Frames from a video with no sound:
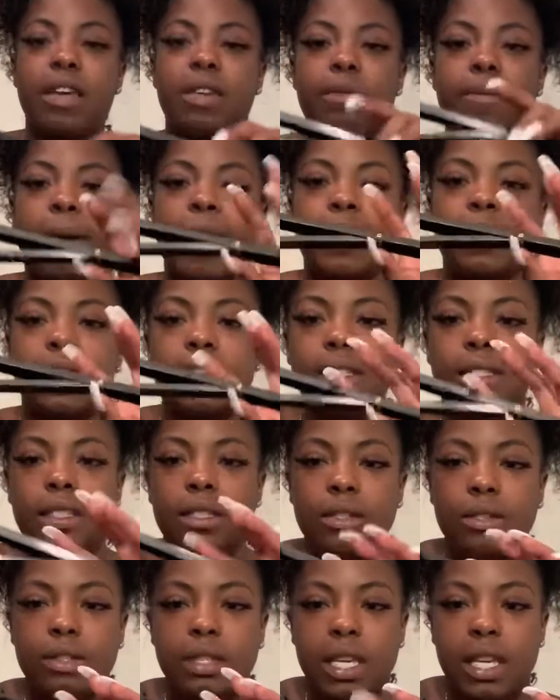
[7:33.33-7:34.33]
make these
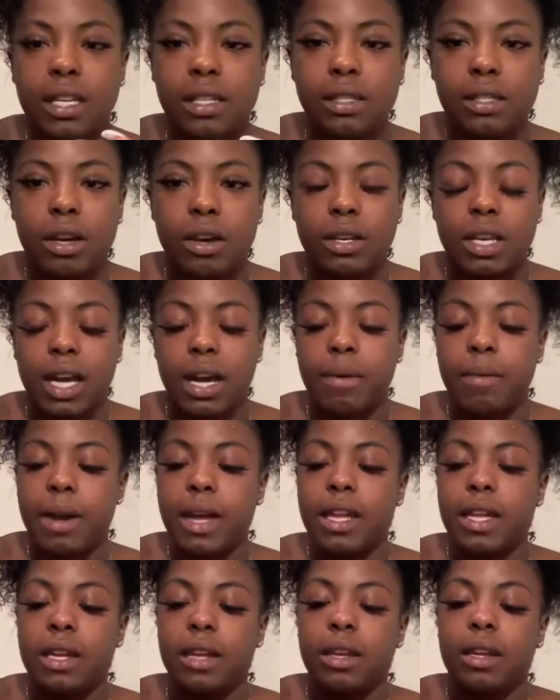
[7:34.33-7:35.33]
little things go down
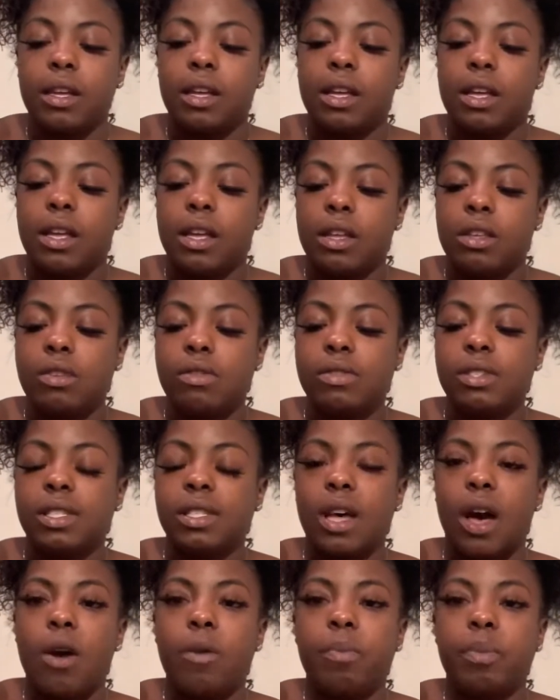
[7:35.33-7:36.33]
right here. You
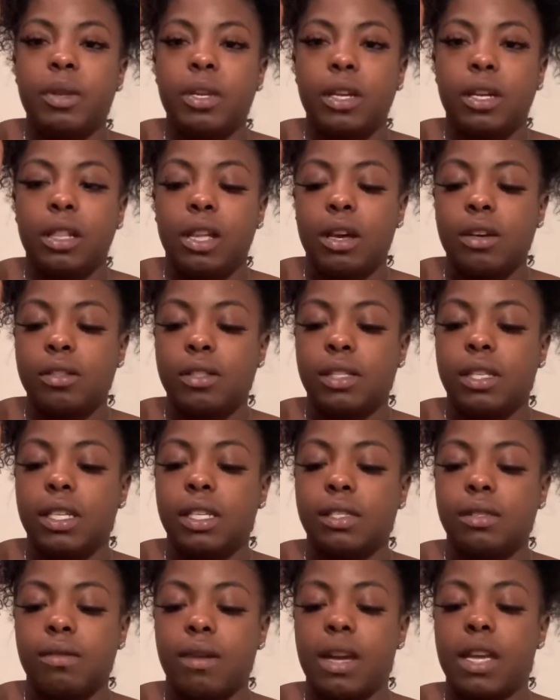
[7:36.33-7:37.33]
just open and close
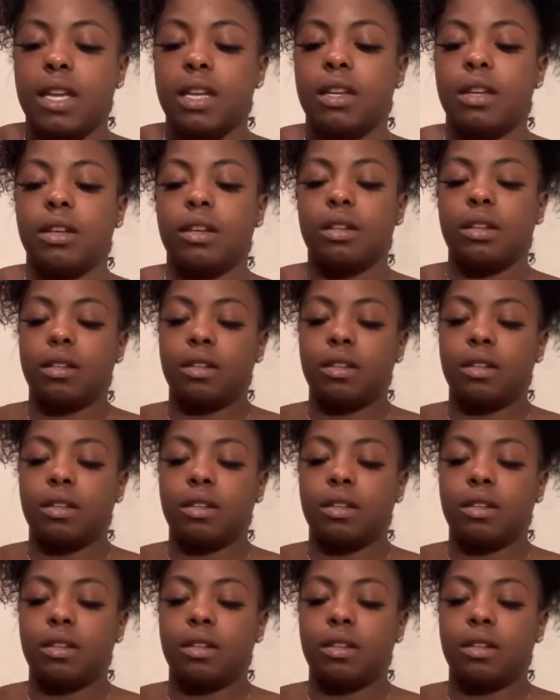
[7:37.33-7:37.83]
this right here.